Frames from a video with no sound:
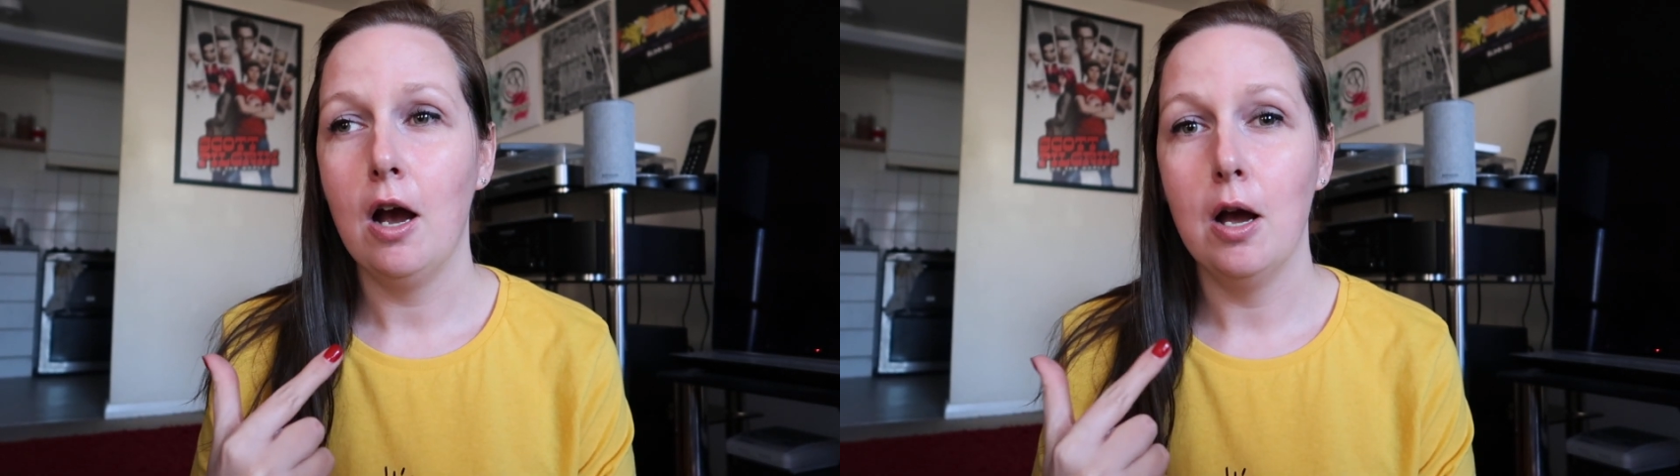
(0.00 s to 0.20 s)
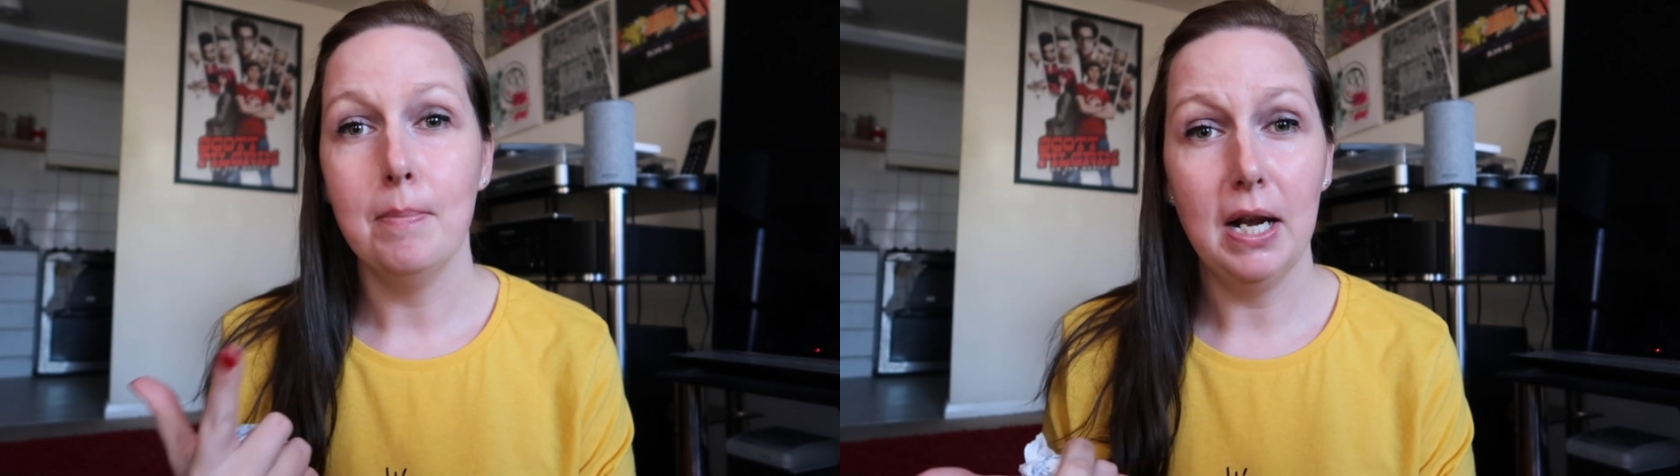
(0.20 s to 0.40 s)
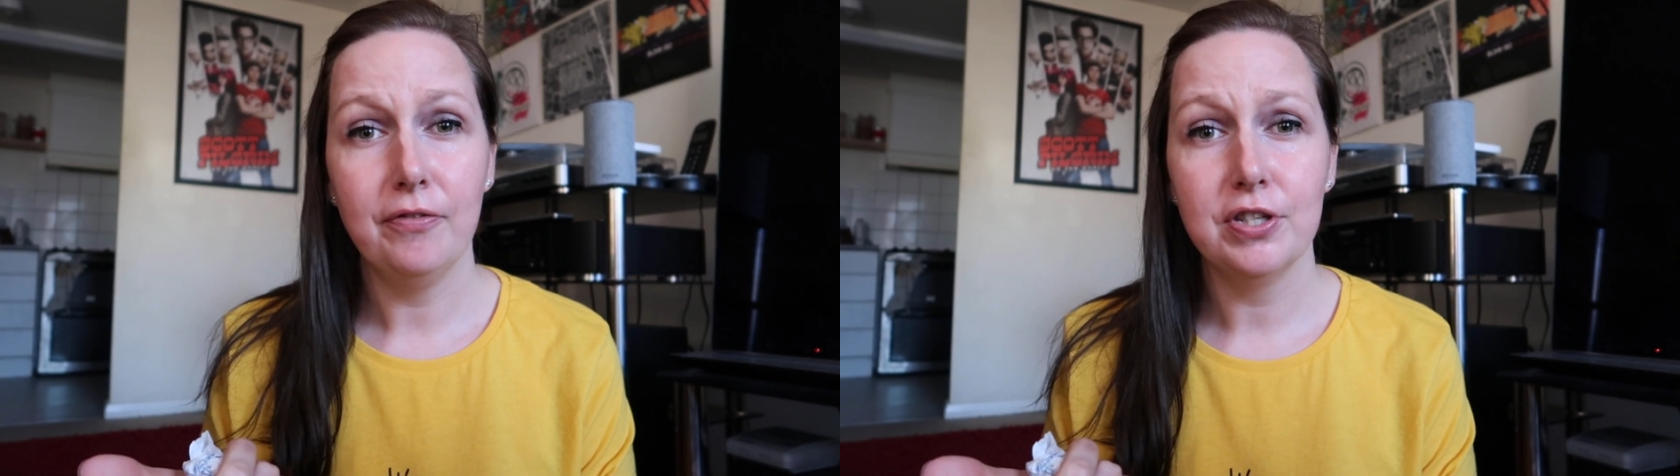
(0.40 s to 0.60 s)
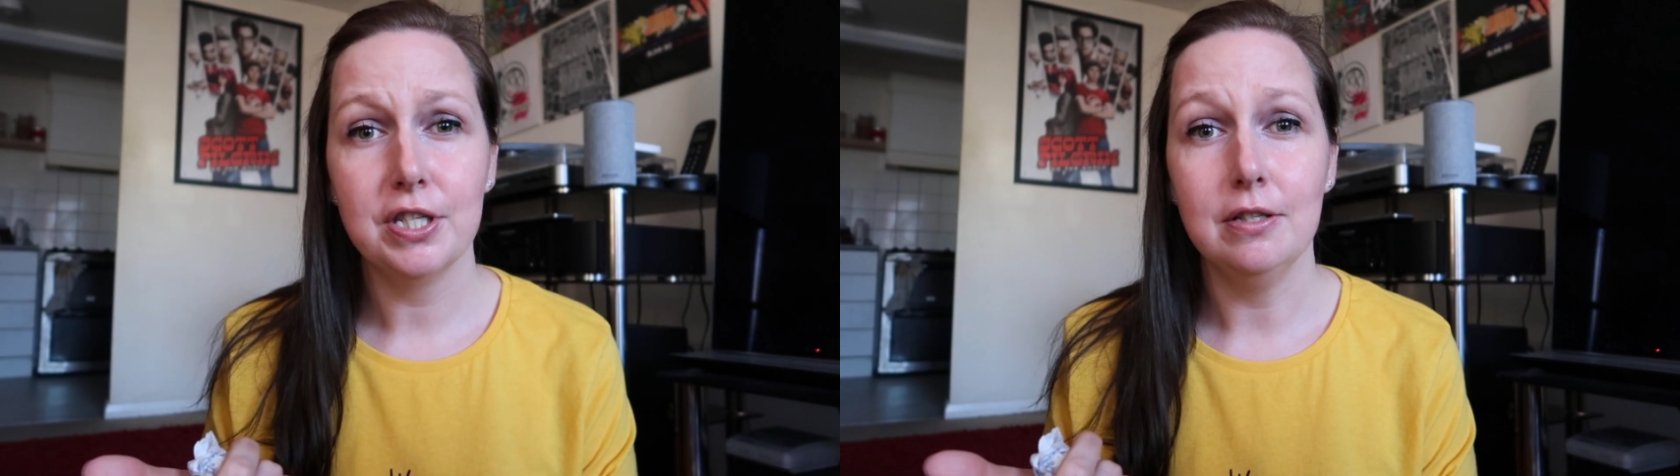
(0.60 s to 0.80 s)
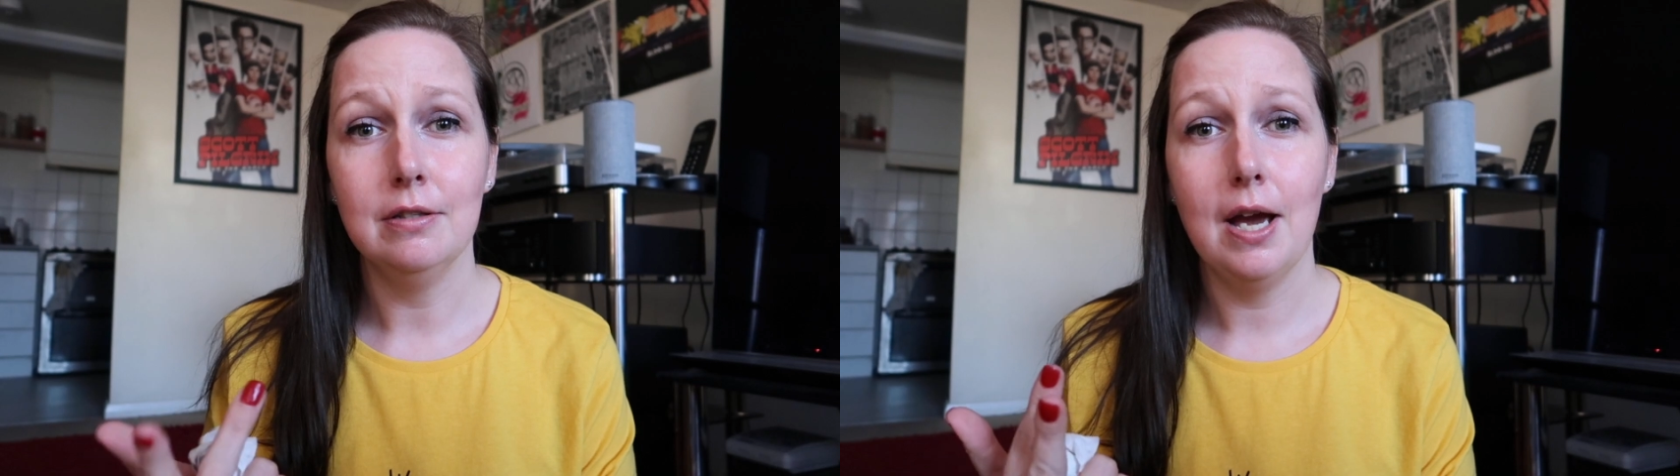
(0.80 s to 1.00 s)

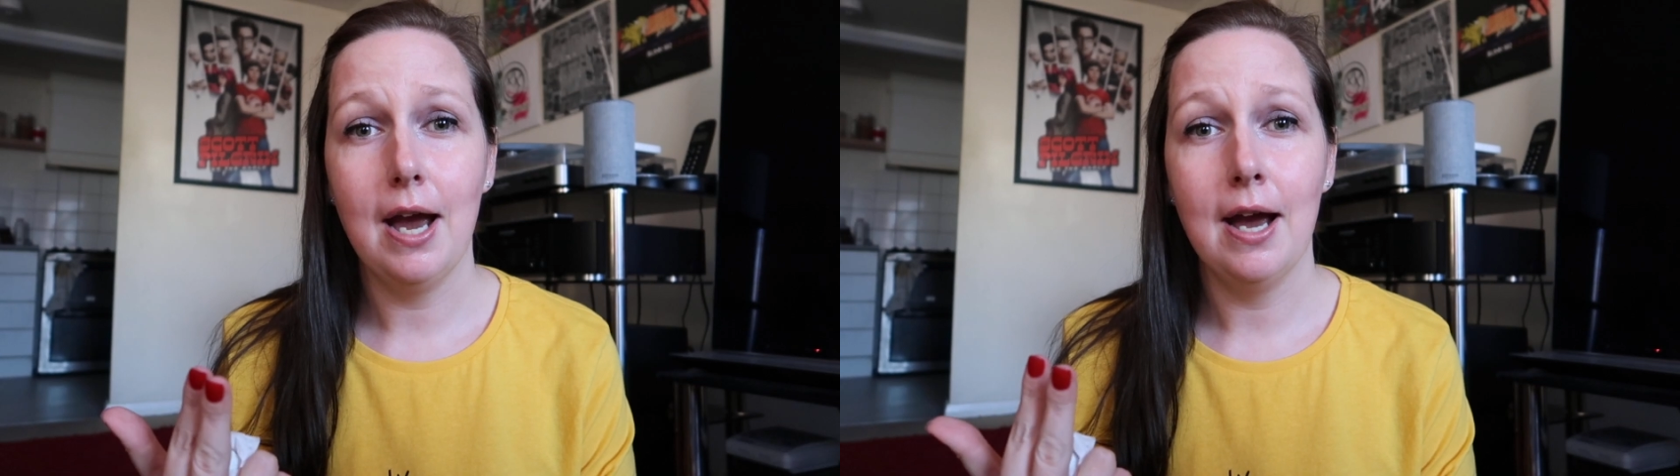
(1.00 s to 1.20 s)
Maleficent,